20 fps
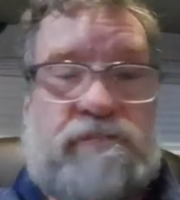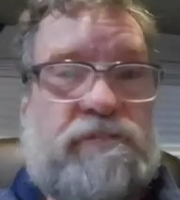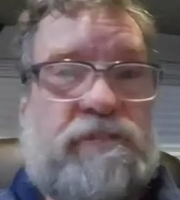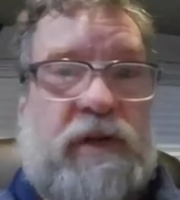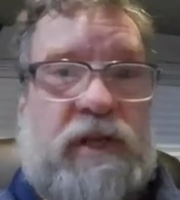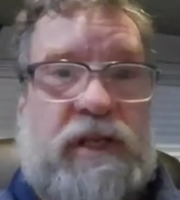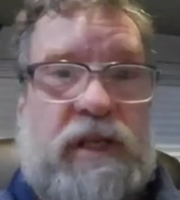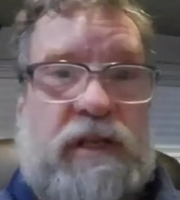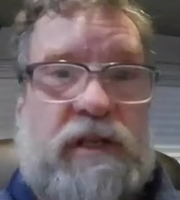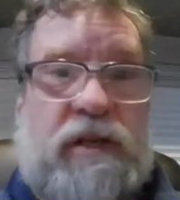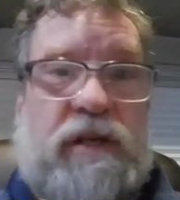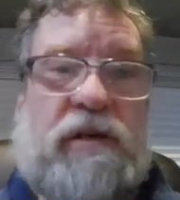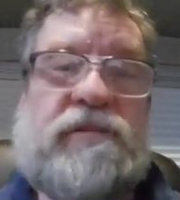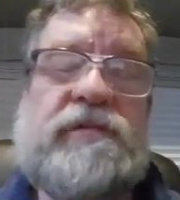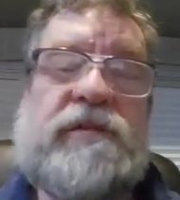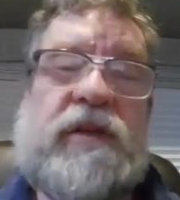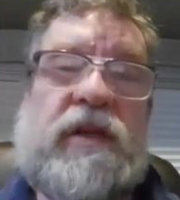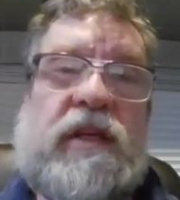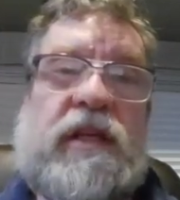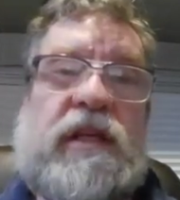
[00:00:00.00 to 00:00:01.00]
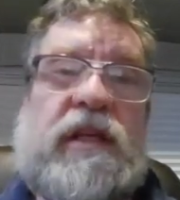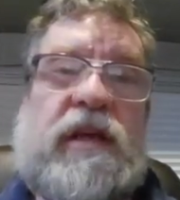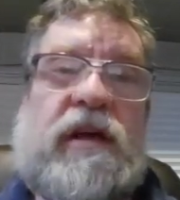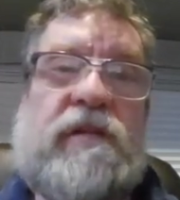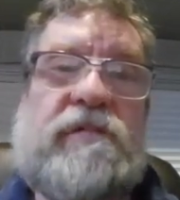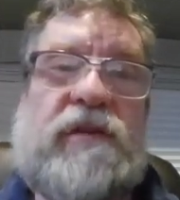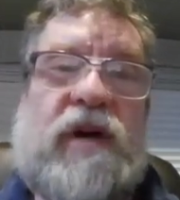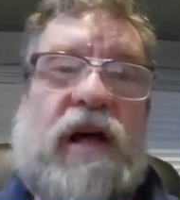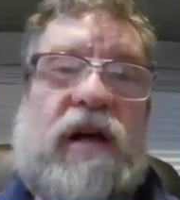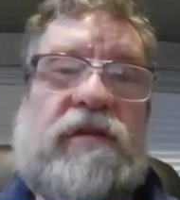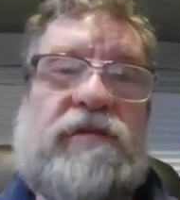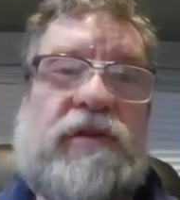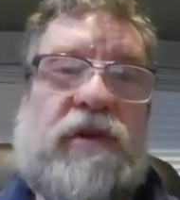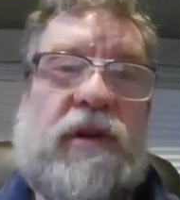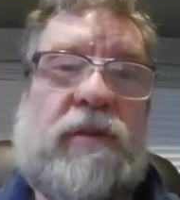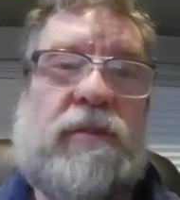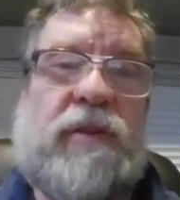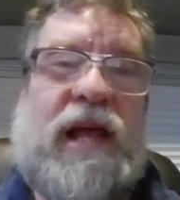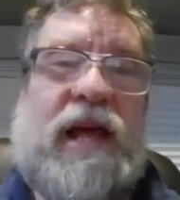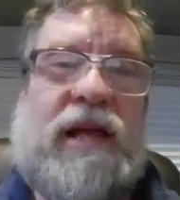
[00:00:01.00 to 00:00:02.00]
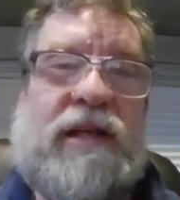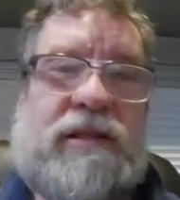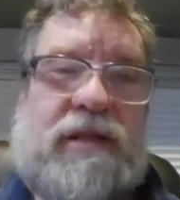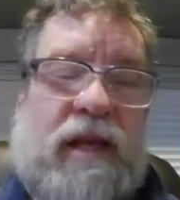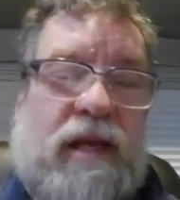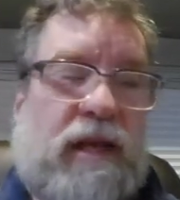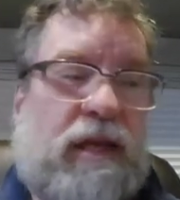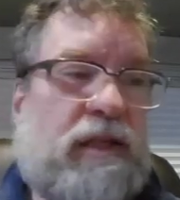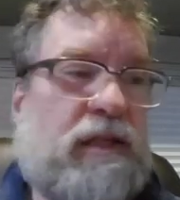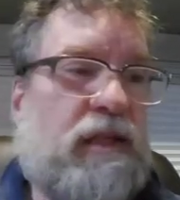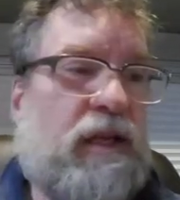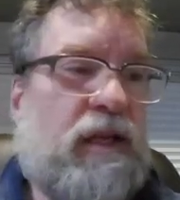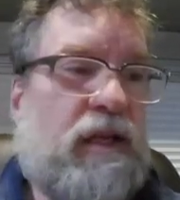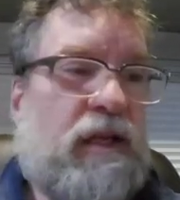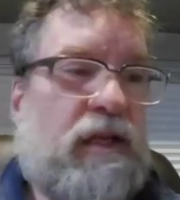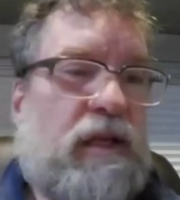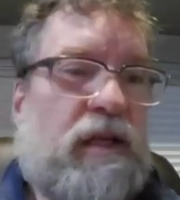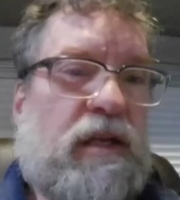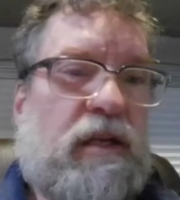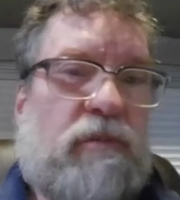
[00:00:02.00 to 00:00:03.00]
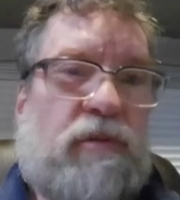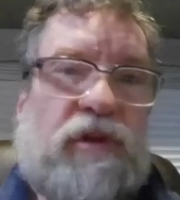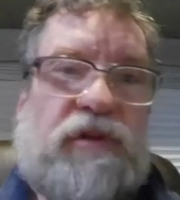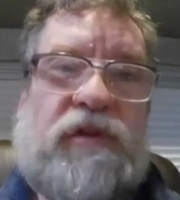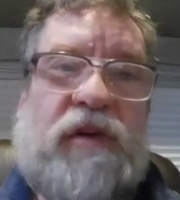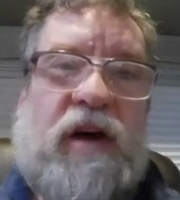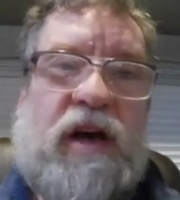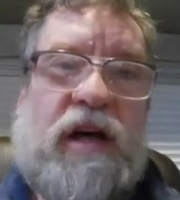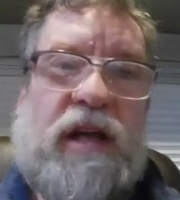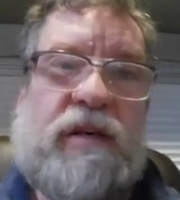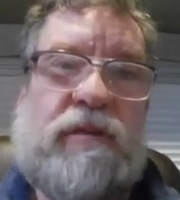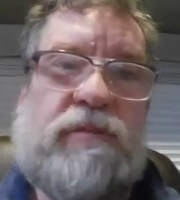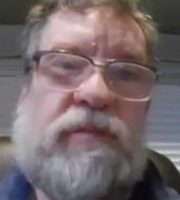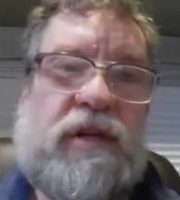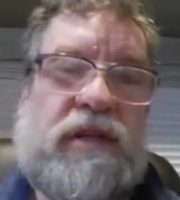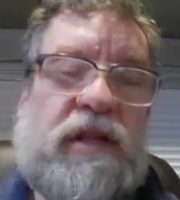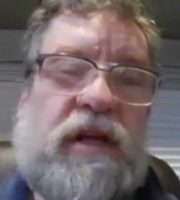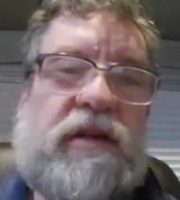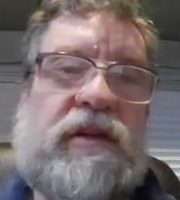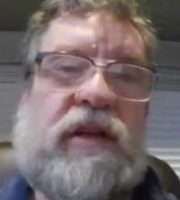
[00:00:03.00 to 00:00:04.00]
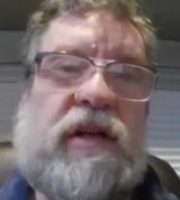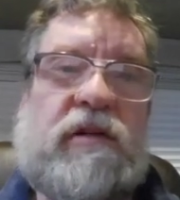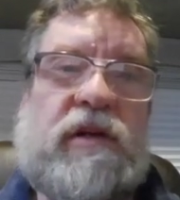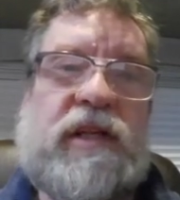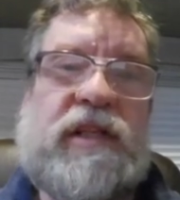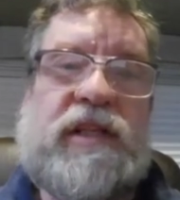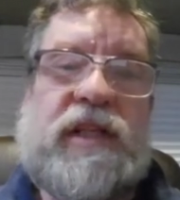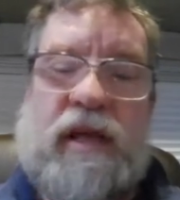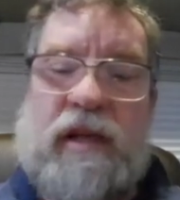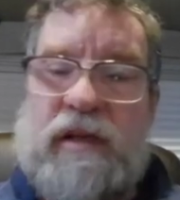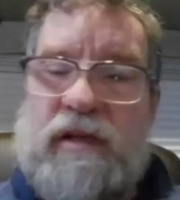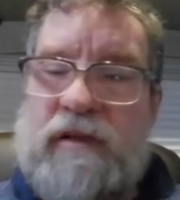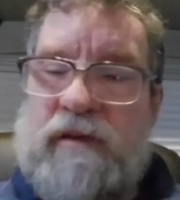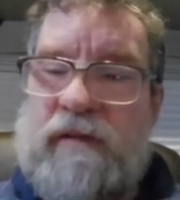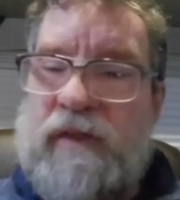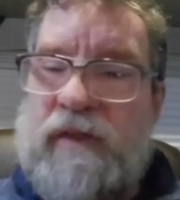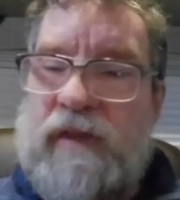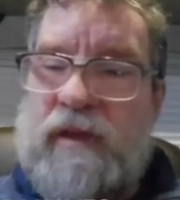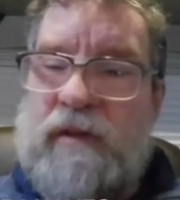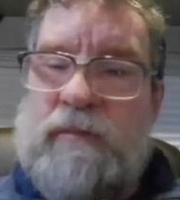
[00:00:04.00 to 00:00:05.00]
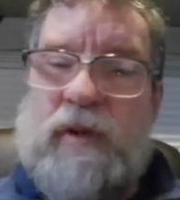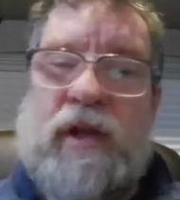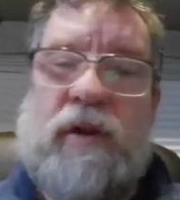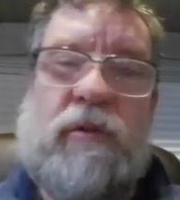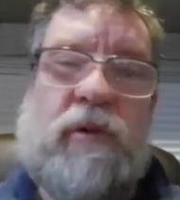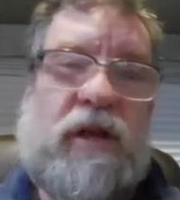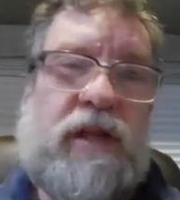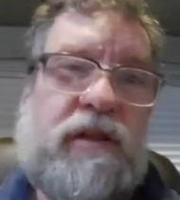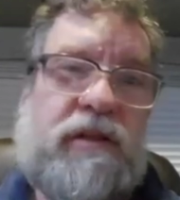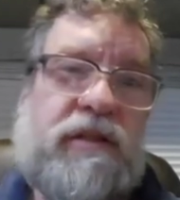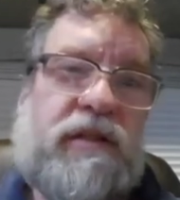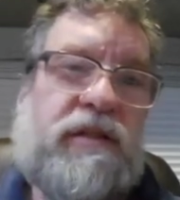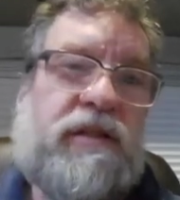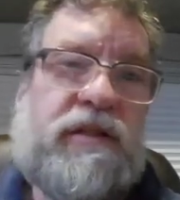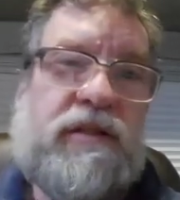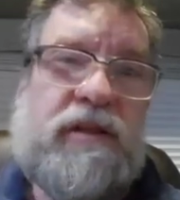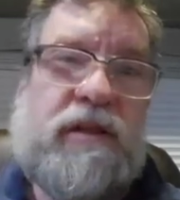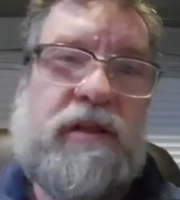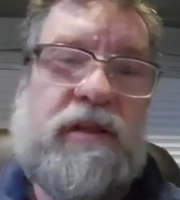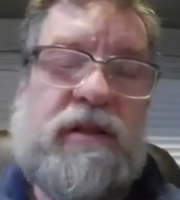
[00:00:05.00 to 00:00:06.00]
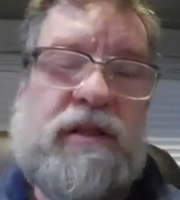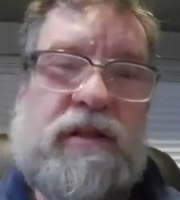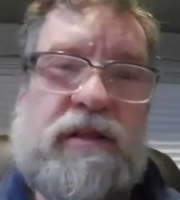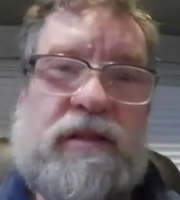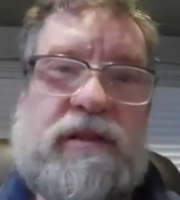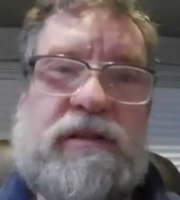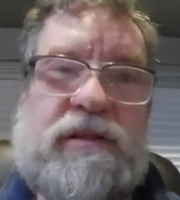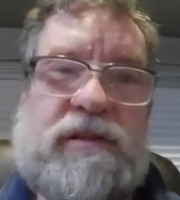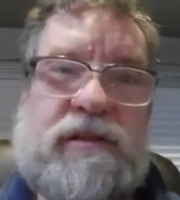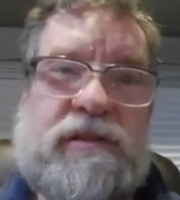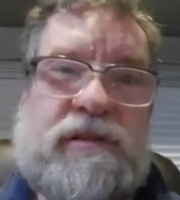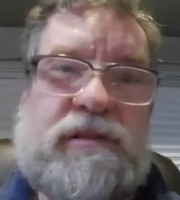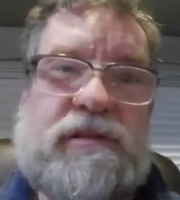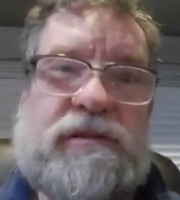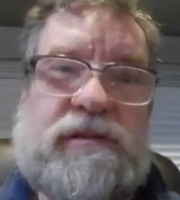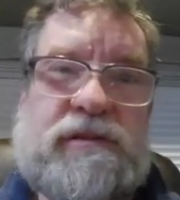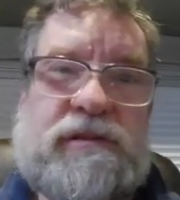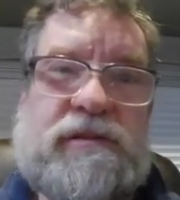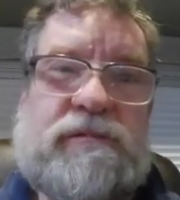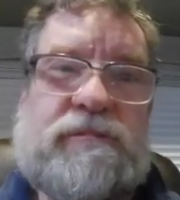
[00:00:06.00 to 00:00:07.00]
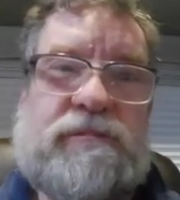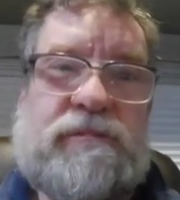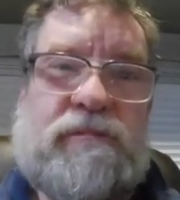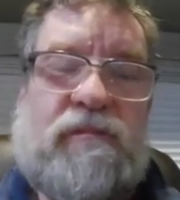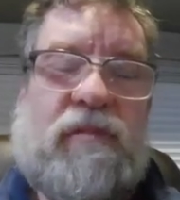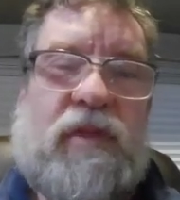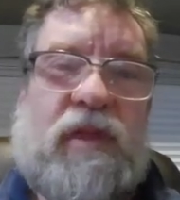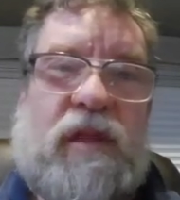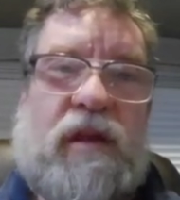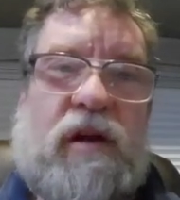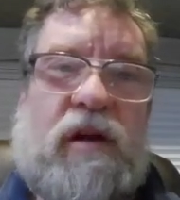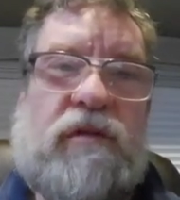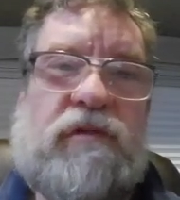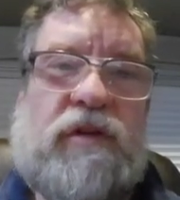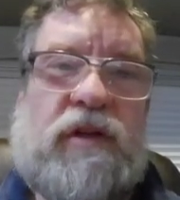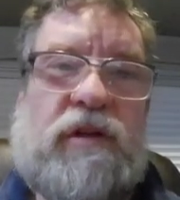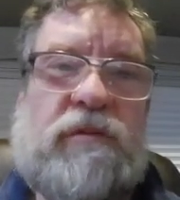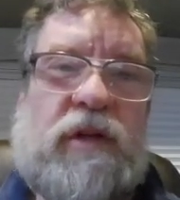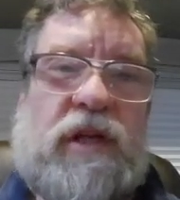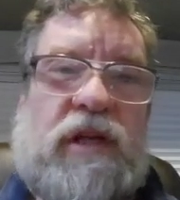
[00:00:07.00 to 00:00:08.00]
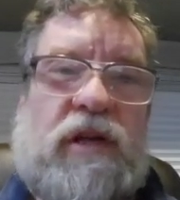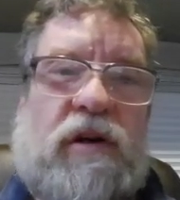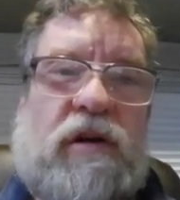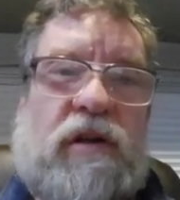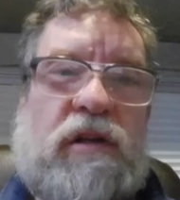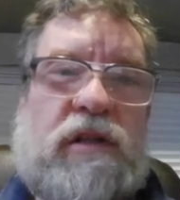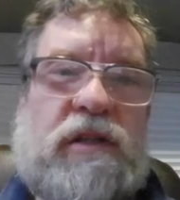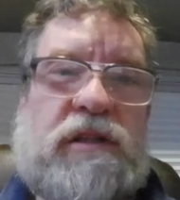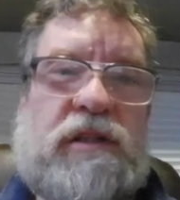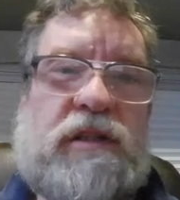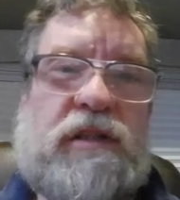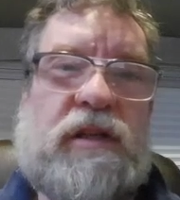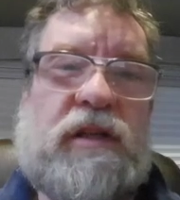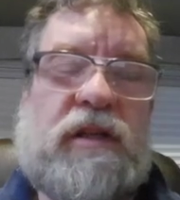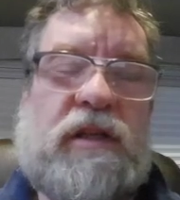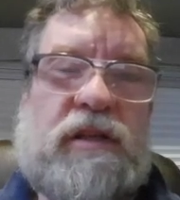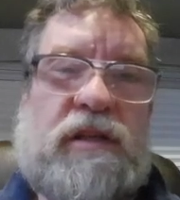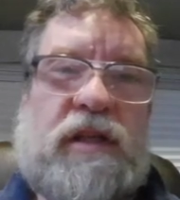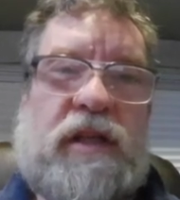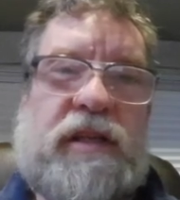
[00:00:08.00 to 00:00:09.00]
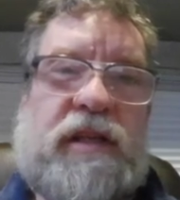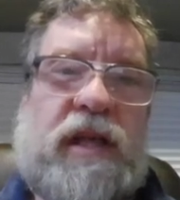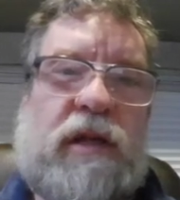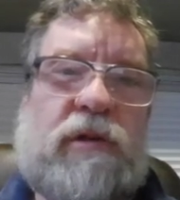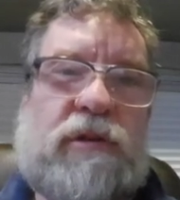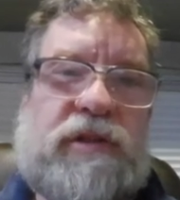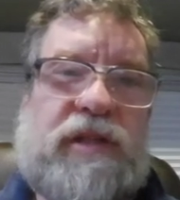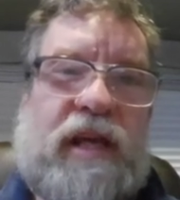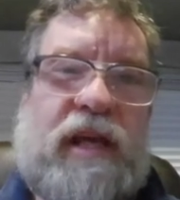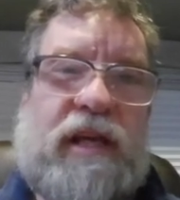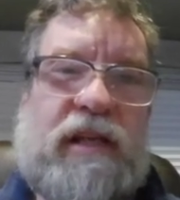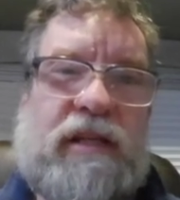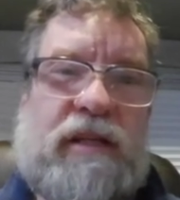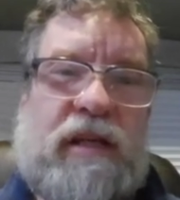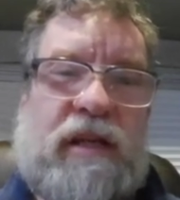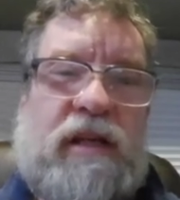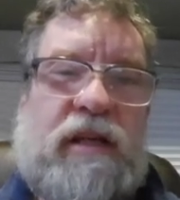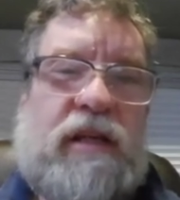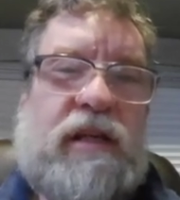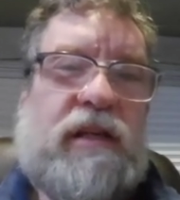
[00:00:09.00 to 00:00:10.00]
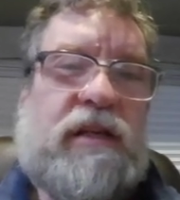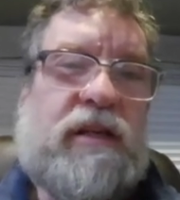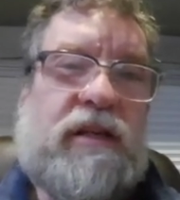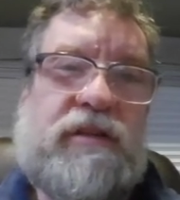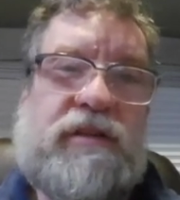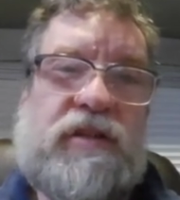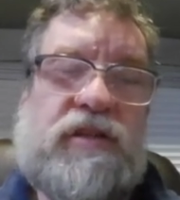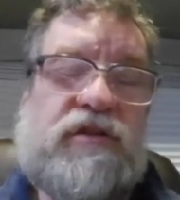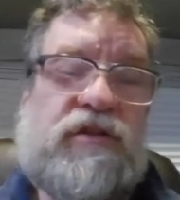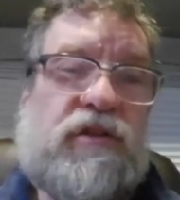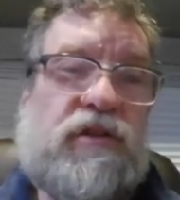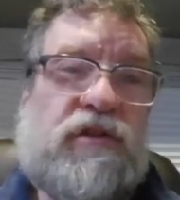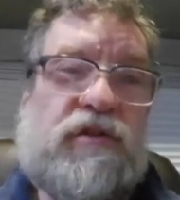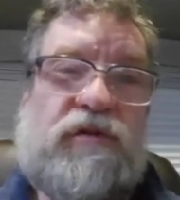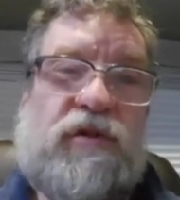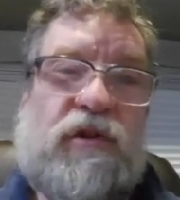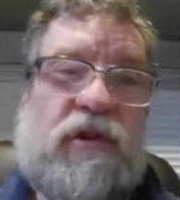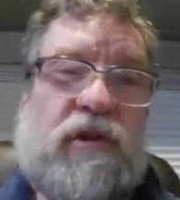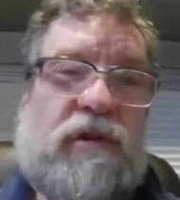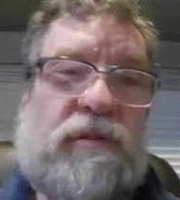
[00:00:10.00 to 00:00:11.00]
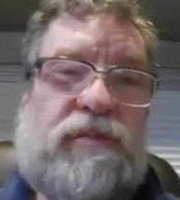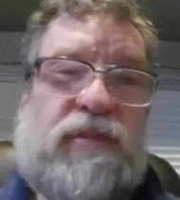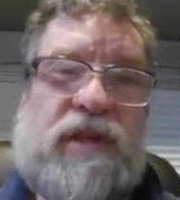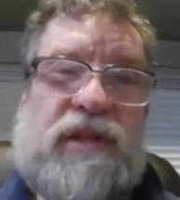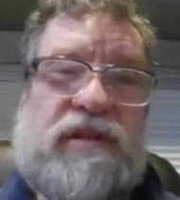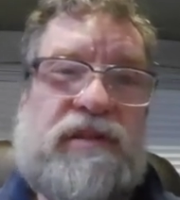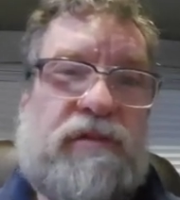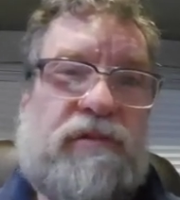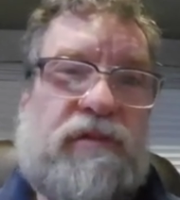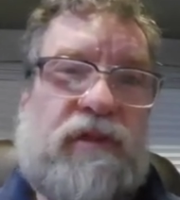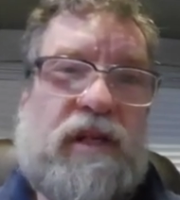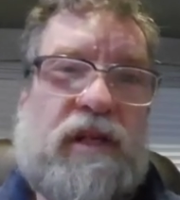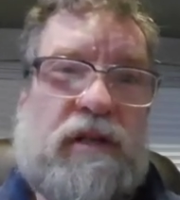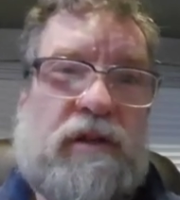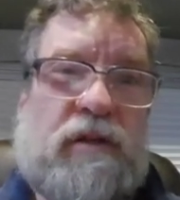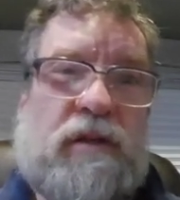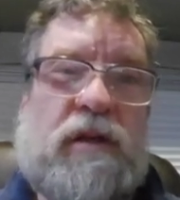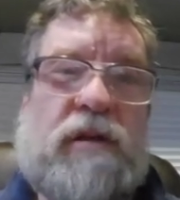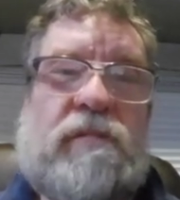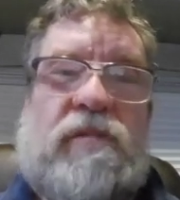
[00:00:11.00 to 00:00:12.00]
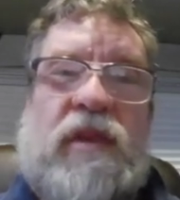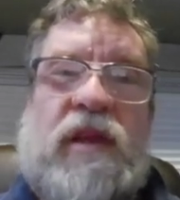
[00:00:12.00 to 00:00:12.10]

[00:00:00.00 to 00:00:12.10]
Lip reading: Funny enough, the valve for the black tank was fine, but not the gray tank. By the way, on this RV, we call it the yellow tank, because it's just full of piss and vinegar.